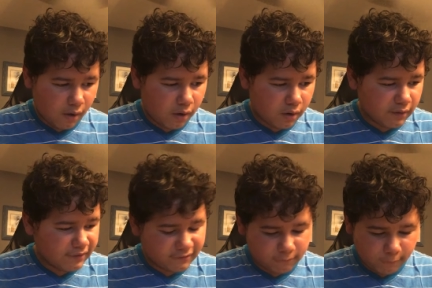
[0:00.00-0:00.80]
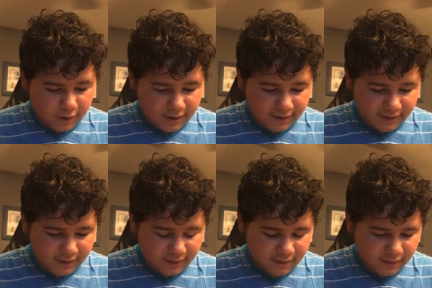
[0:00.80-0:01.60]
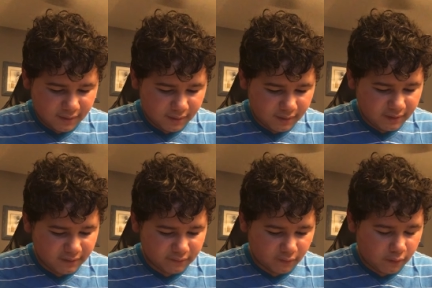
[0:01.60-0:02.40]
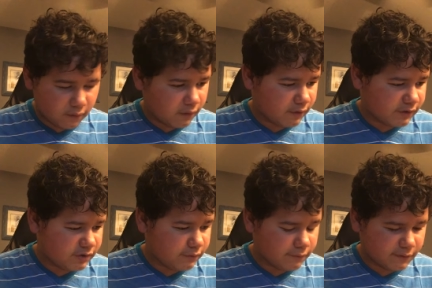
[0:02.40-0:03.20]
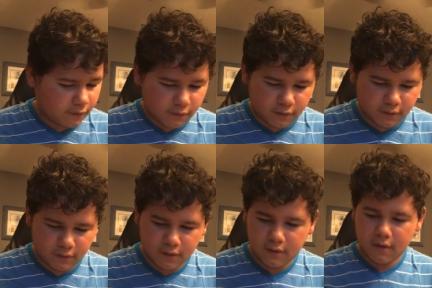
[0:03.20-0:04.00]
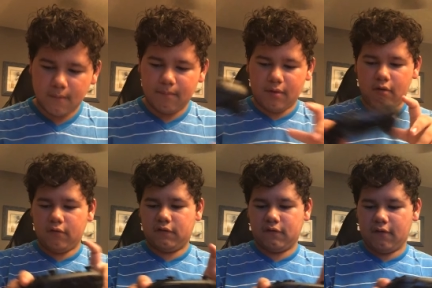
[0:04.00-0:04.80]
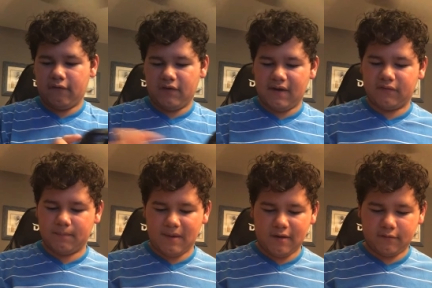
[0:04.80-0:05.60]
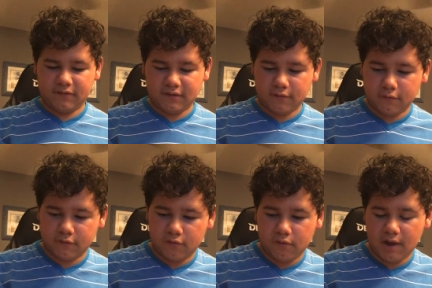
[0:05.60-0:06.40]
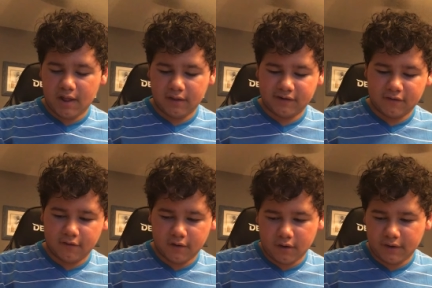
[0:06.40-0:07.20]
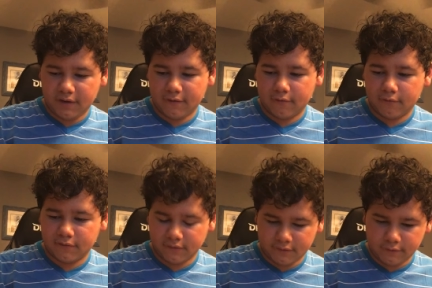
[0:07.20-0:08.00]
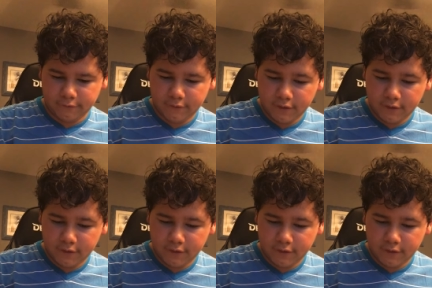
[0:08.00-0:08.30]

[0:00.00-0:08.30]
R is Y E is R Q is R but also if you have the mouse it's also L and R on here also